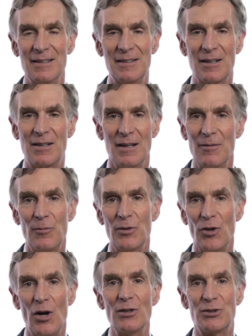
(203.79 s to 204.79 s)
The,
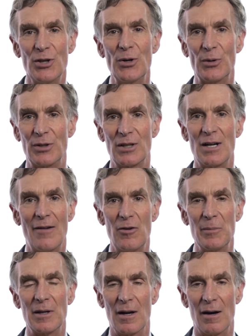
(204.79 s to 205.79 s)
with all due, the
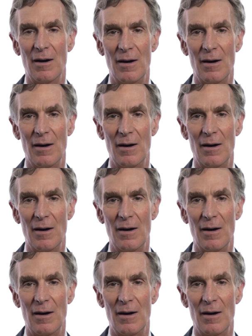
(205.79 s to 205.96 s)
government